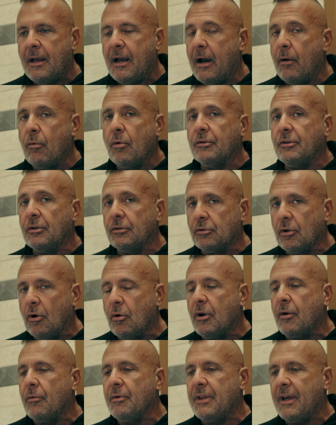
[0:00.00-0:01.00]
I want to
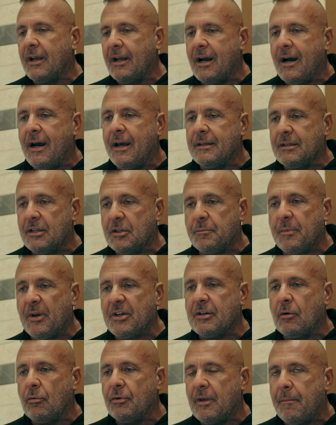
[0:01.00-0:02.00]
talk with the guys,
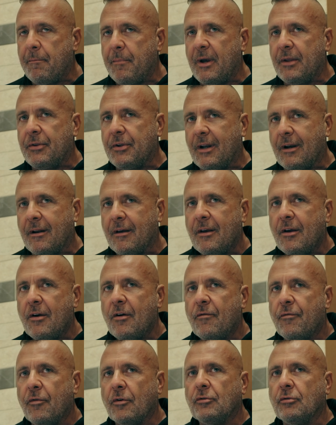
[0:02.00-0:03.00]
especially with the Petar,
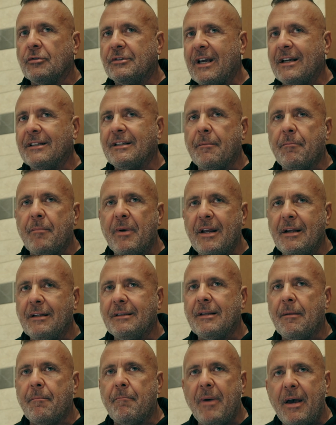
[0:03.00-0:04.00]
for to bring
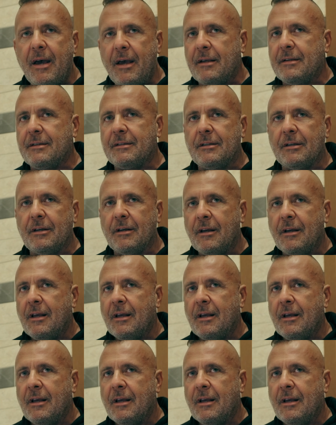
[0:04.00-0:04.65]
the best.